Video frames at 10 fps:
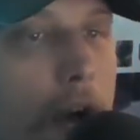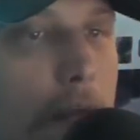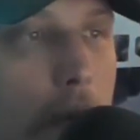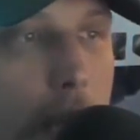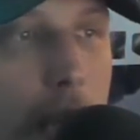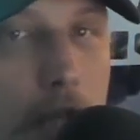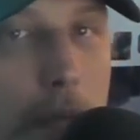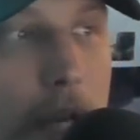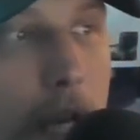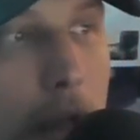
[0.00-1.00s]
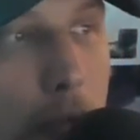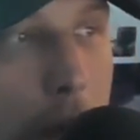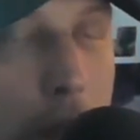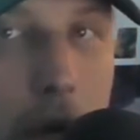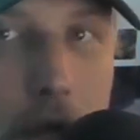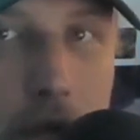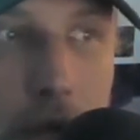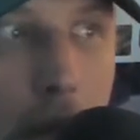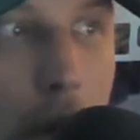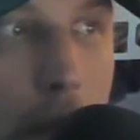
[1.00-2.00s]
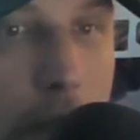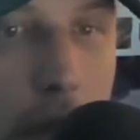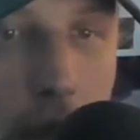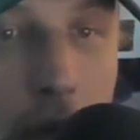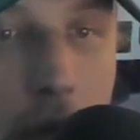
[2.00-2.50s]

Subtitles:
of money they should be getting in reparations alone for the,